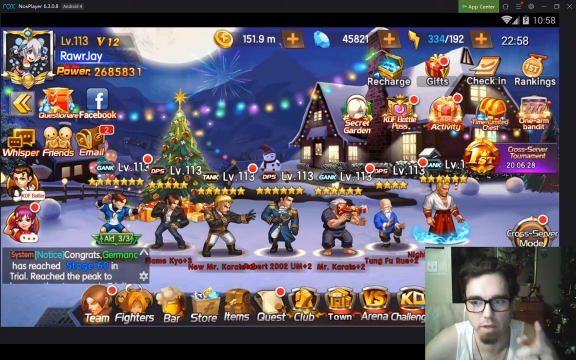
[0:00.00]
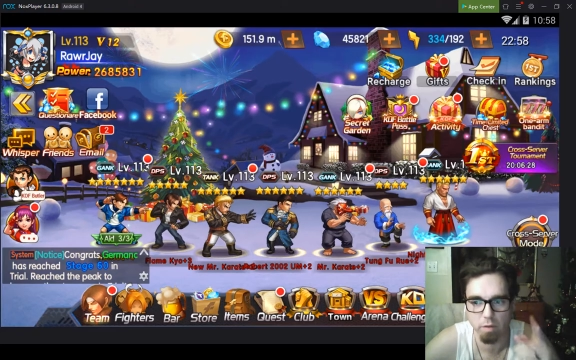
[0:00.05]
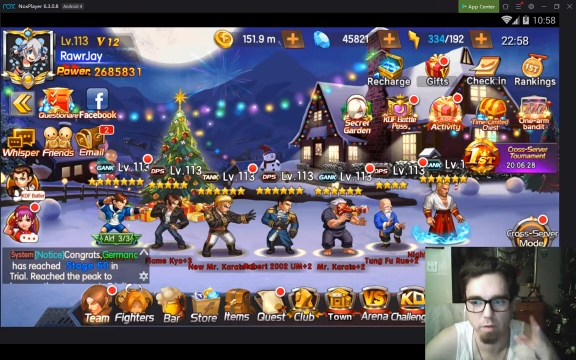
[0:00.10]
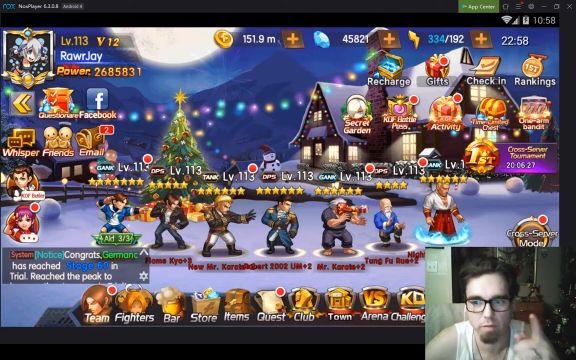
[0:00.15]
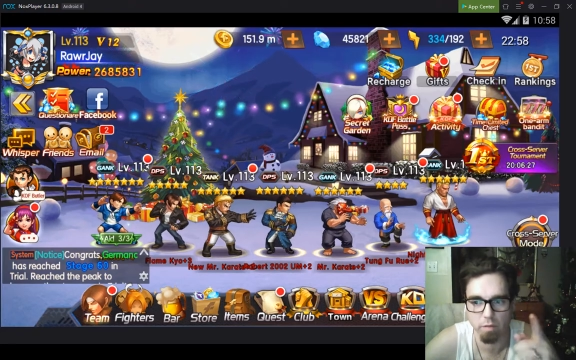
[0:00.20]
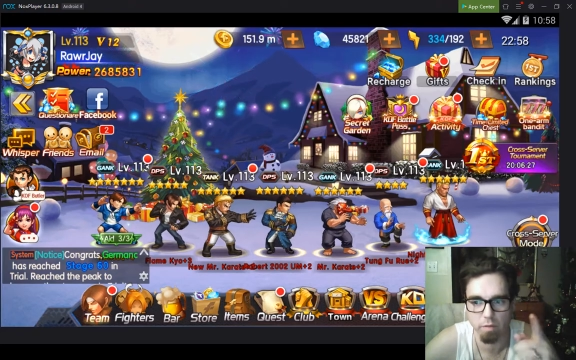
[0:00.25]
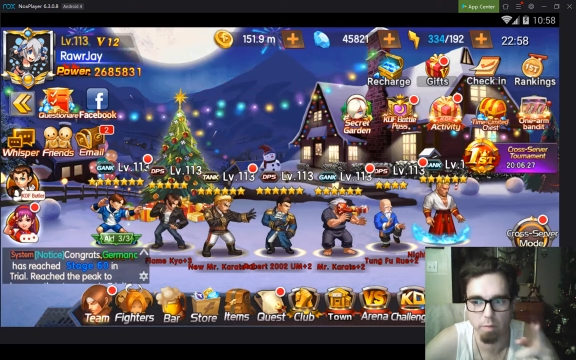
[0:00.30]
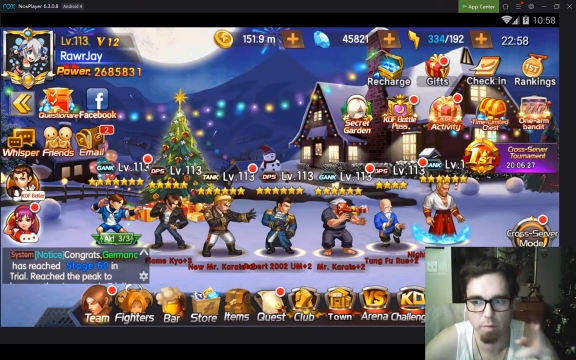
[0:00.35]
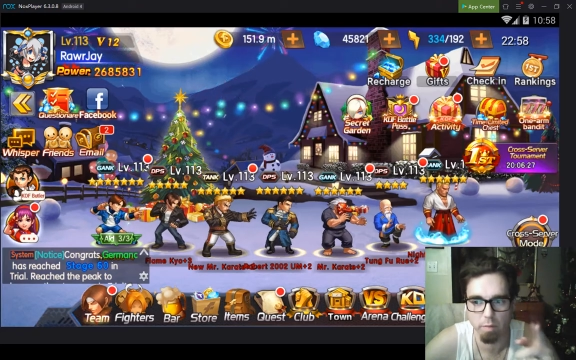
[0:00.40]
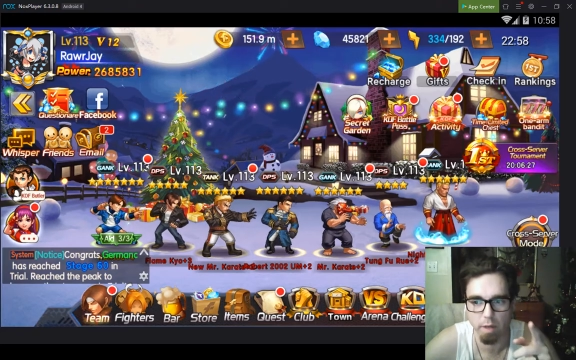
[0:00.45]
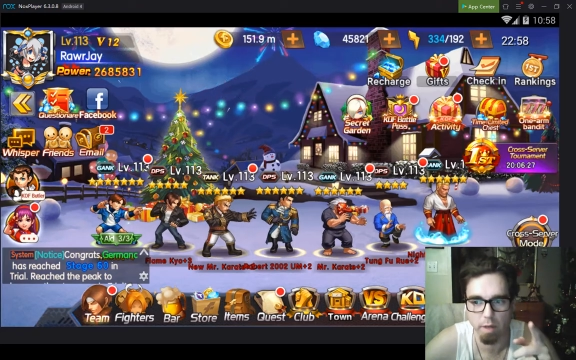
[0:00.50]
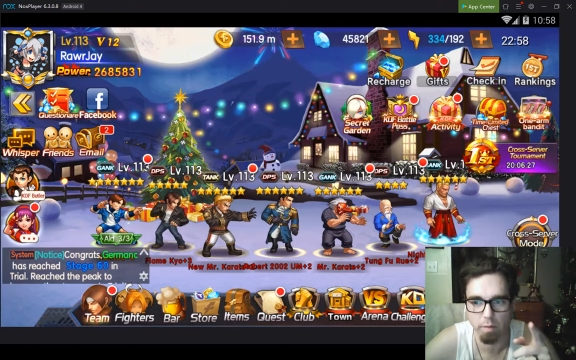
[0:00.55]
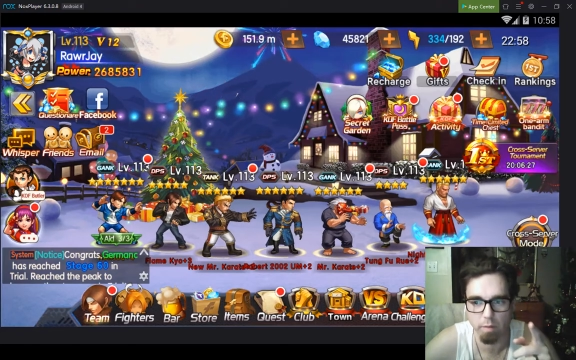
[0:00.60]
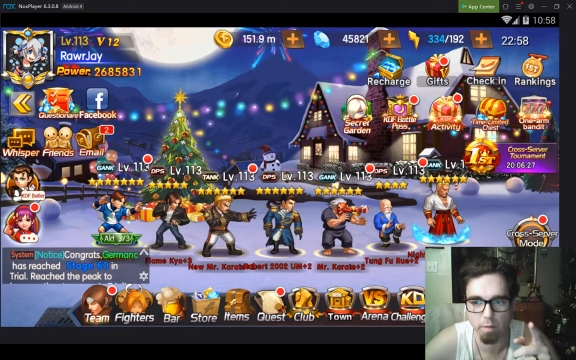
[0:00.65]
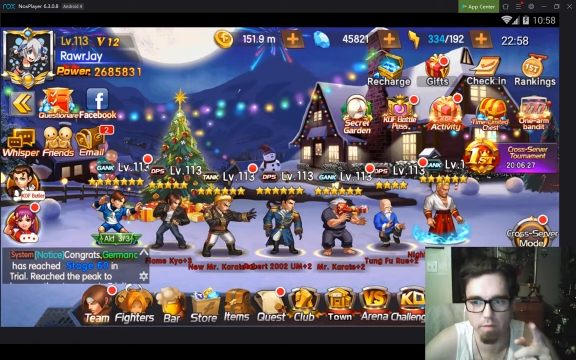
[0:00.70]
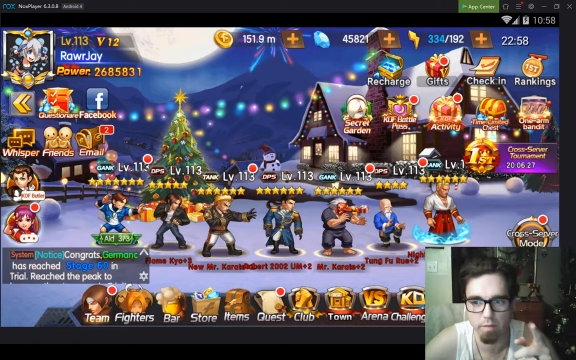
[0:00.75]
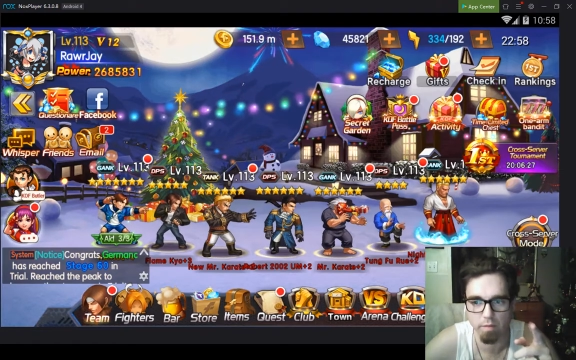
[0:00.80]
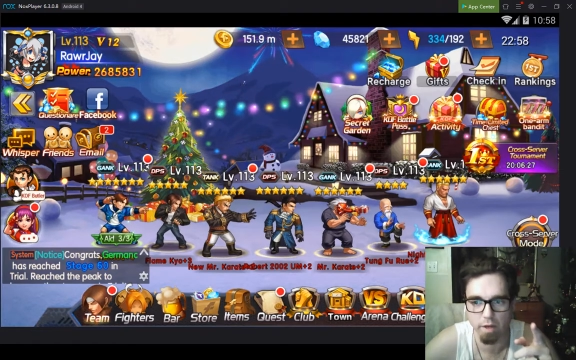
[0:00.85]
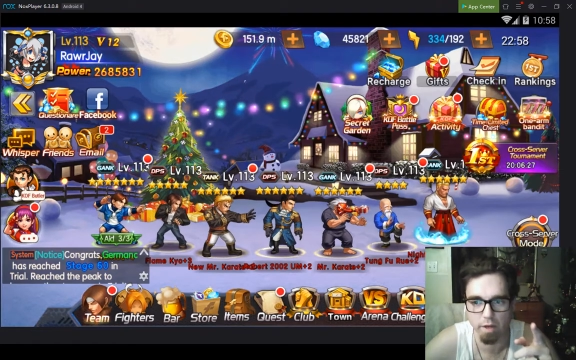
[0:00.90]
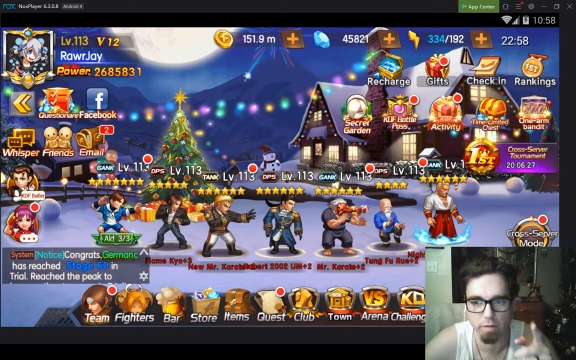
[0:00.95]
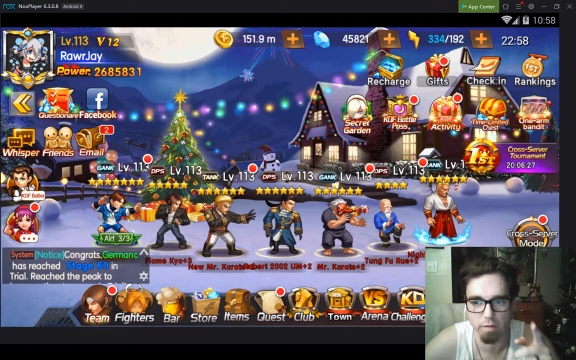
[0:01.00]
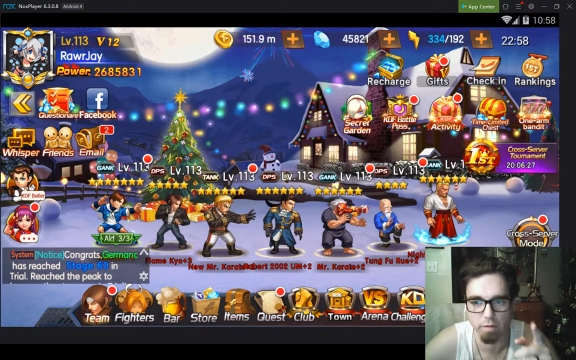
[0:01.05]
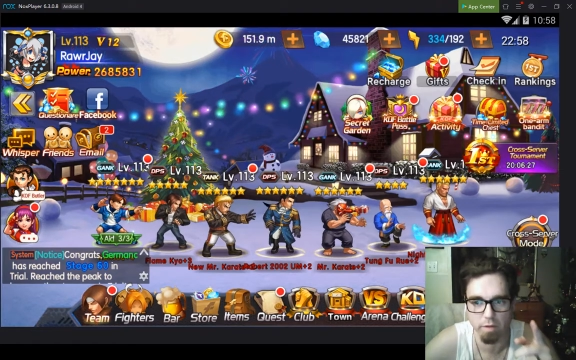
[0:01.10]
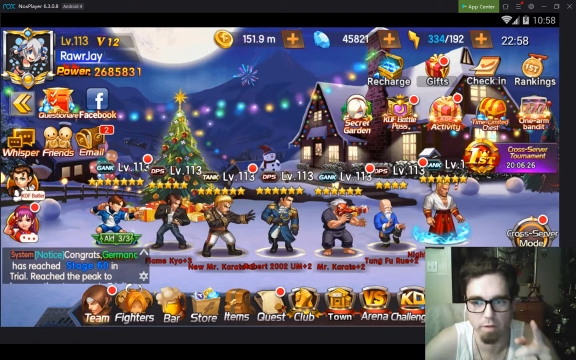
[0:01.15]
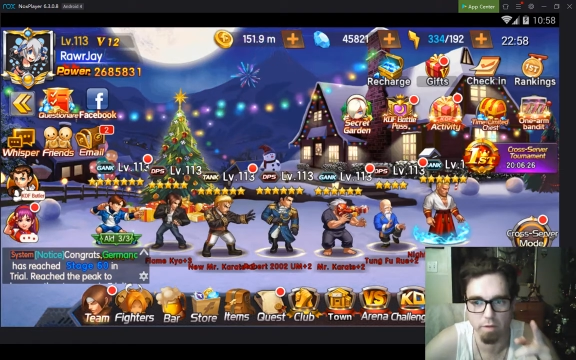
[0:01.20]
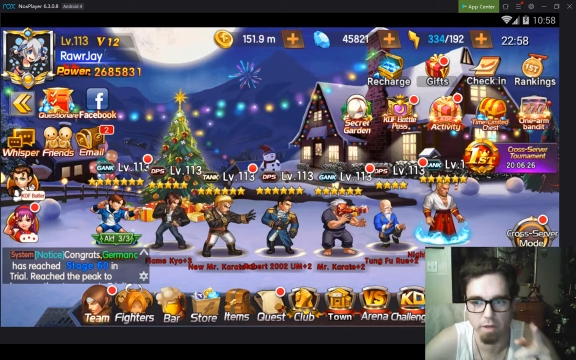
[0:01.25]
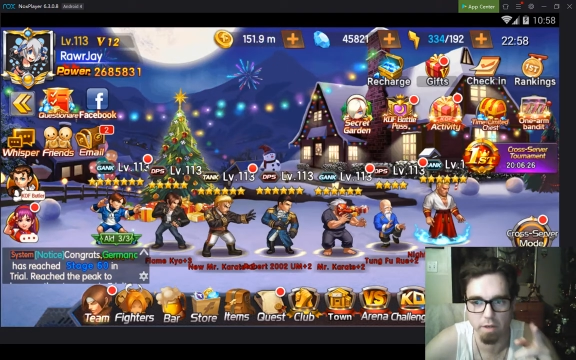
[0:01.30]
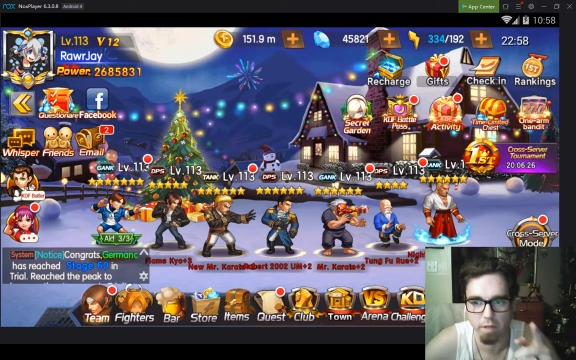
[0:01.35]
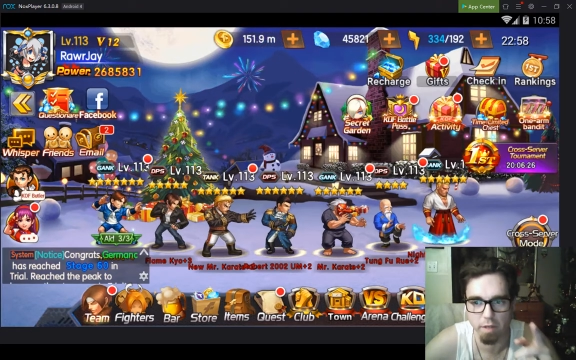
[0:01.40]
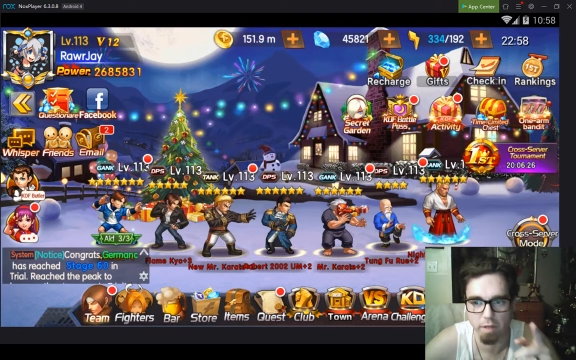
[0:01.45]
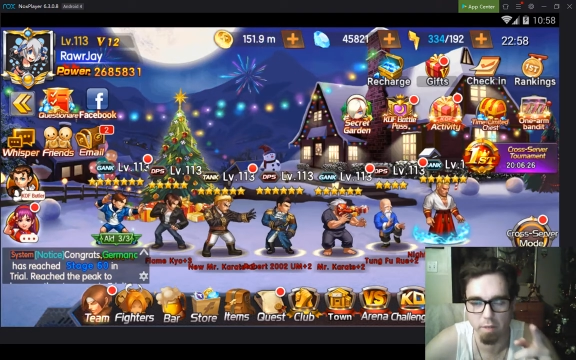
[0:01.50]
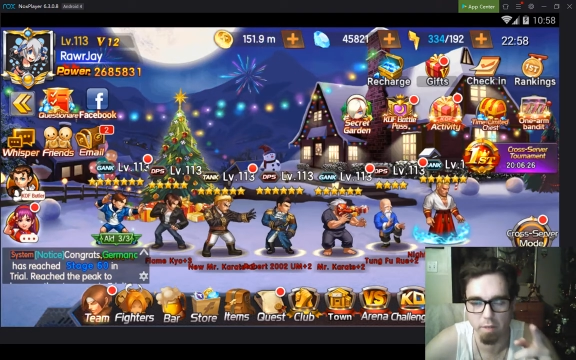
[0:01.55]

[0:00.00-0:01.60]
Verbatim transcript: overpowered fighter for the time